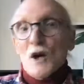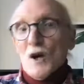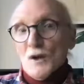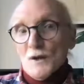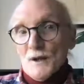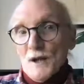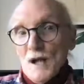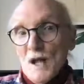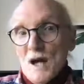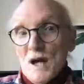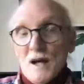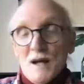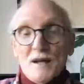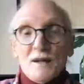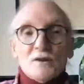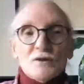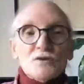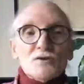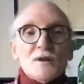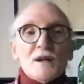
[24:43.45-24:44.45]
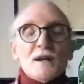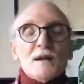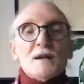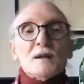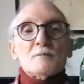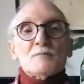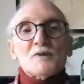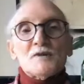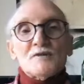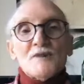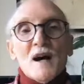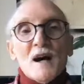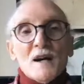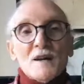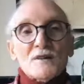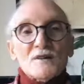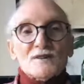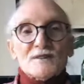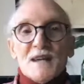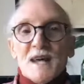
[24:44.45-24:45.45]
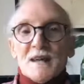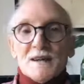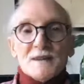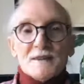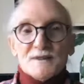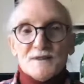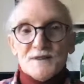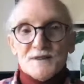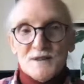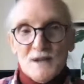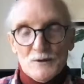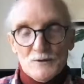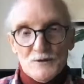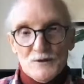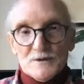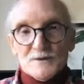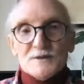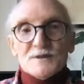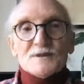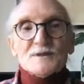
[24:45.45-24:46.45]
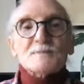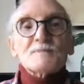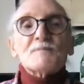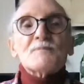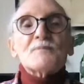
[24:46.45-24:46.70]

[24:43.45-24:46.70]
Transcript: online training providers and consultants.